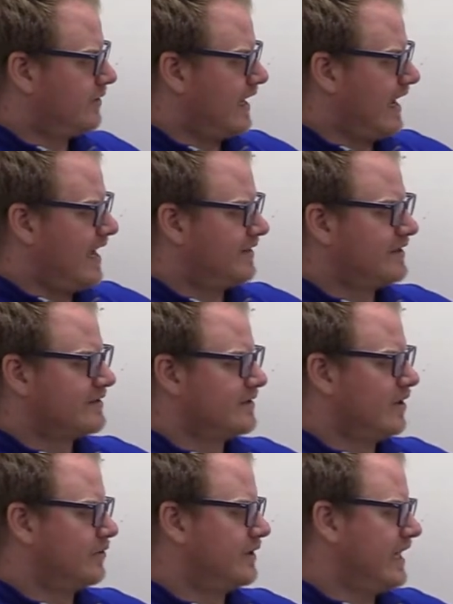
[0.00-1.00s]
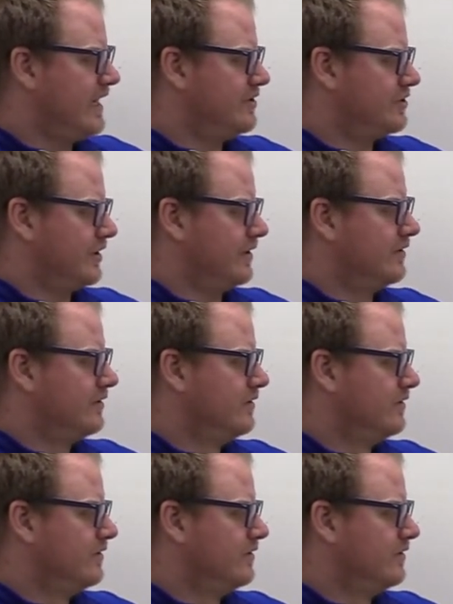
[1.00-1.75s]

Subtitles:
okay, at this location,